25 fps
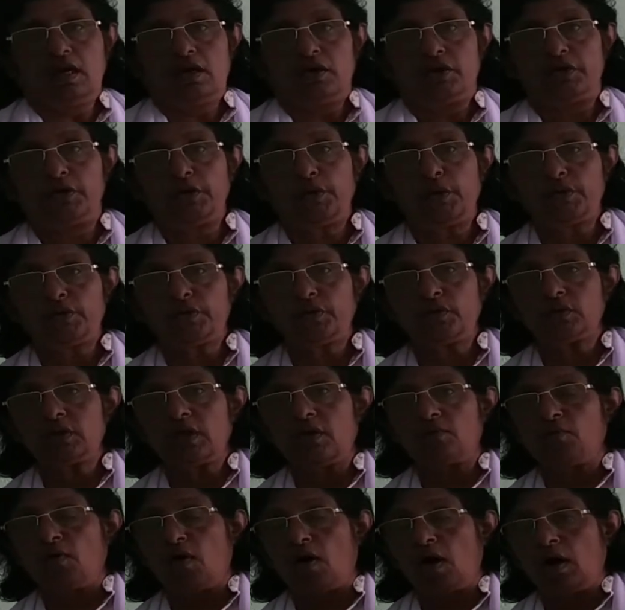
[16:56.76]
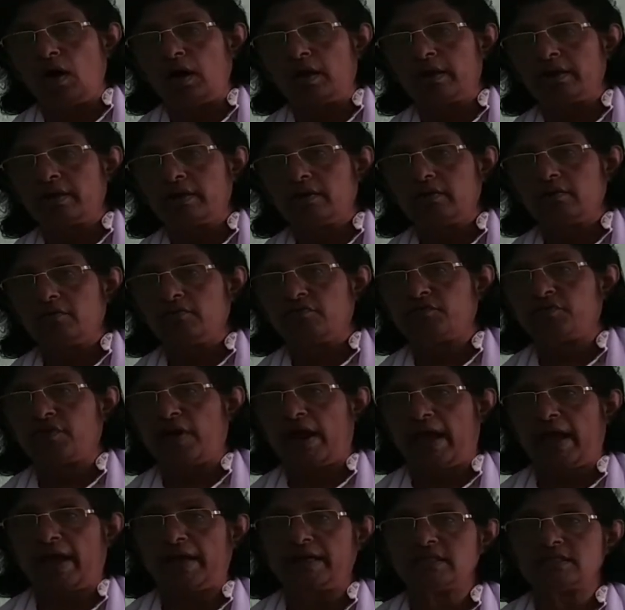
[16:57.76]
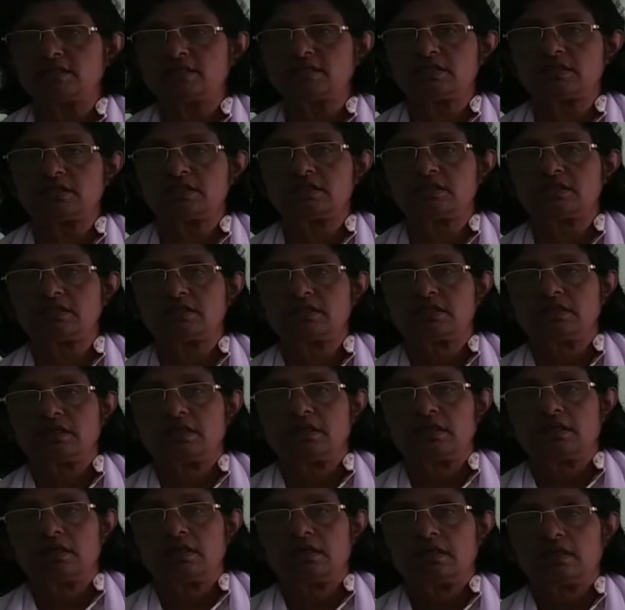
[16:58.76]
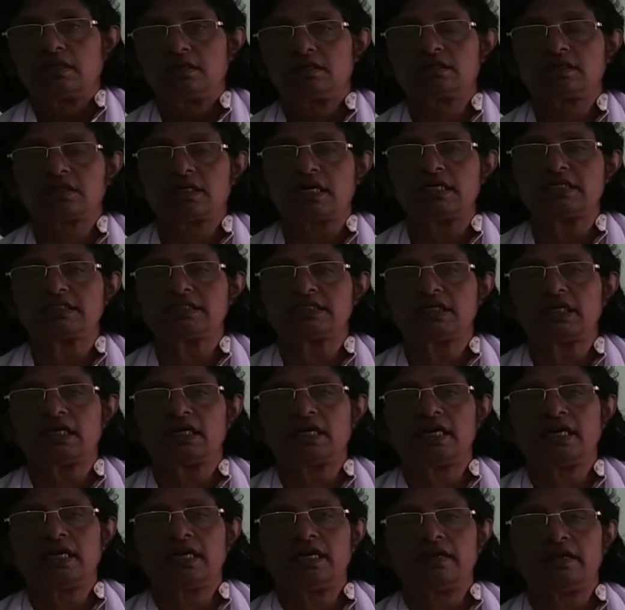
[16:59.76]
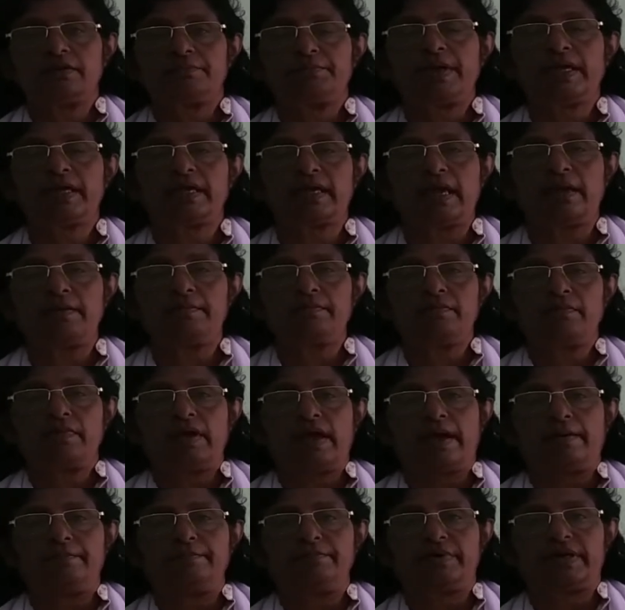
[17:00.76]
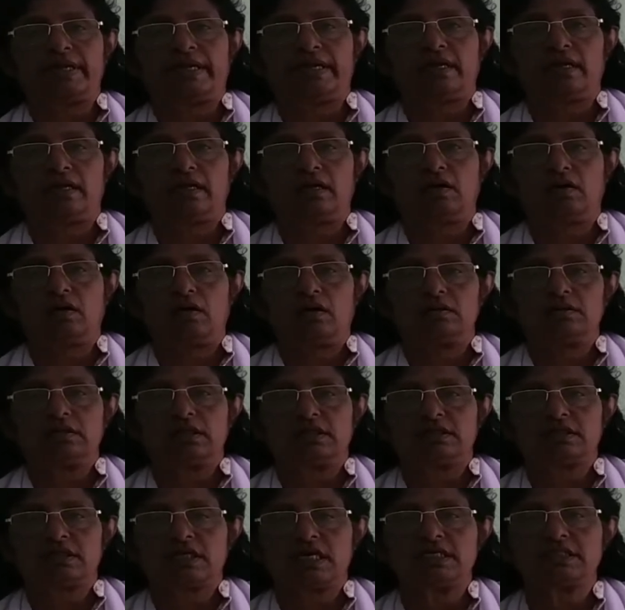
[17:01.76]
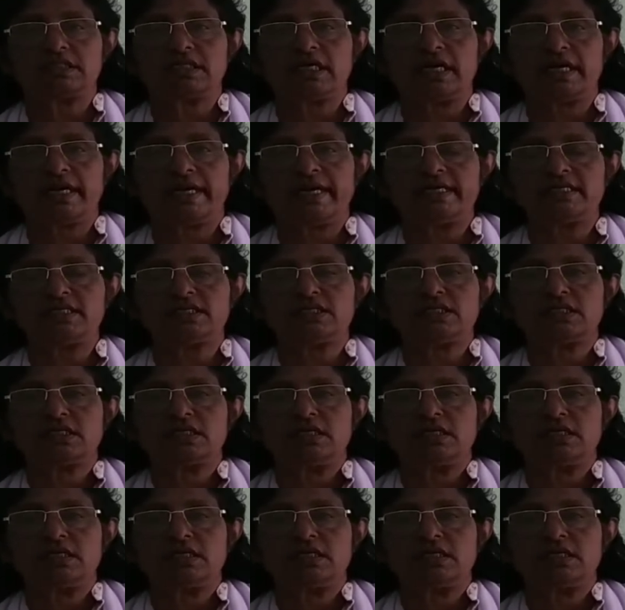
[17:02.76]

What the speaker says: Due to the war, France's treasury became empty. The treasury is